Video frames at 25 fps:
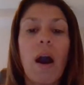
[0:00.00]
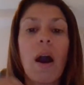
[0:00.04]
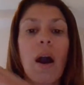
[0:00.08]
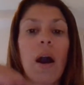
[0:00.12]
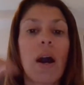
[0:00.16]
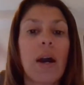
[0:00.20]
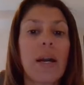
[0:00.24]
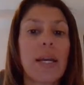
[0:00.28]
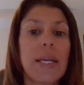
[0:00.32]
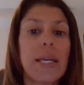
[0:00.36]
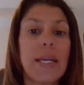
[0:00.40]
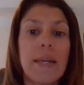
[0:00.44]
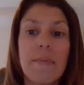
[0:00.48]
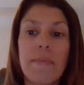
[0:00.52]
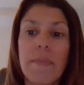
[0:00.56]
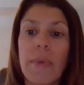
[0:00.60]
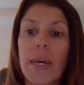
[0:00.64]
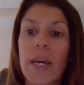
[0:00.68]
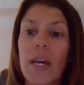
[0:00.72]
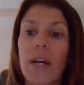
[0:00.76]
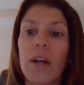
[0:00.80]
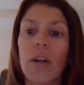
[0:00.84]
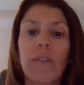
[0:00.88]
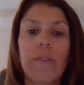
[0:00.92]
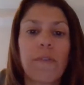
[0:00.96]
uh,
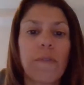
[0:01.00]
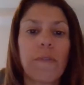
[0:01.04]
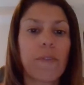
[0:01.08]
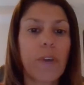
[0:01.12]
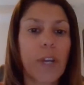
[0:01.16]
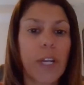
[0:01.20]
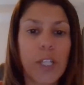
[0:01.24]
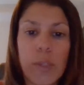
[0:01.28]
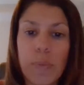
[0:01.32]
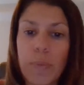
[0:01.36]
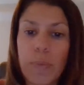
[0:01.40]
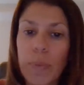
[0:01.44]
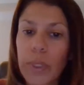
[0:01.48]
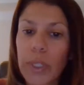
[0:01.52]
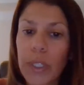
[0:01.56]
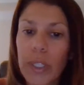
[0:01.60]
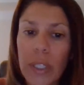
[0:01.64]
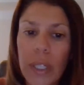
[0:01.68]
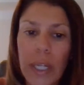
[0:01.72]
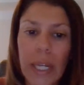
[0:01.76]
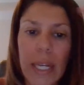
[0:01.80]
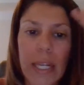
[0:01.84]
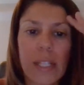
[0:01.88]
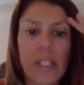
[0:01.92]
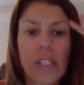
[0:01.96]
email,
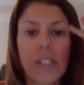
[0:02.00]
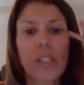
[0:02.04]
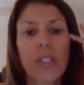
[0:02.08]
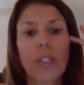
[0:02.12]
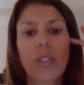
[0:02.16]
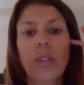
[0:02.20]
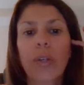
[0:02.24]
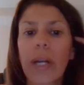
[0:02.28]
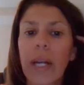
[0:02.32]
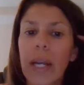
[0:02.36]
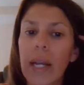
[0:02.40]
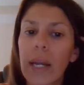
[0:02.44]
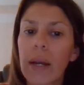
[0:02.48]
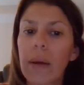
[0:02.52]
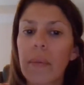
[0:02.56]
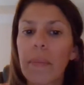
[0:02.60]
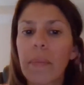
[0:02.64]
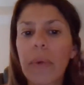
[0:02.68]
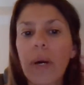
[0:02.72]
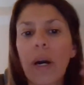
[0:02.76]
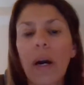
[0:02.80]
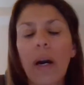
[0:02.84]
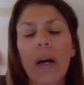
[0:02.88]
Facebook, Instagram.